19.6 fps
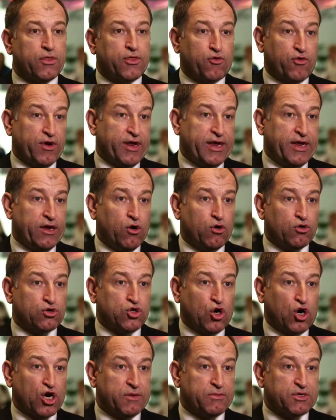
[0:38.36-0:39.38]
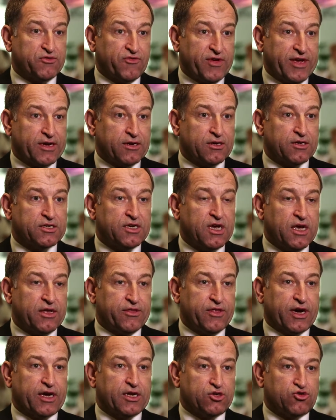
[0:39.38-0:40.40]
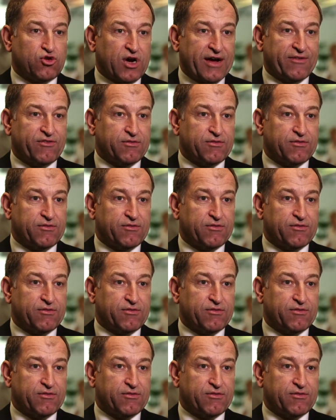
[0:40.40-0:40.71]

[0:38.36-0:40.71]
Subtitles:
three autonomous vehicles that can drive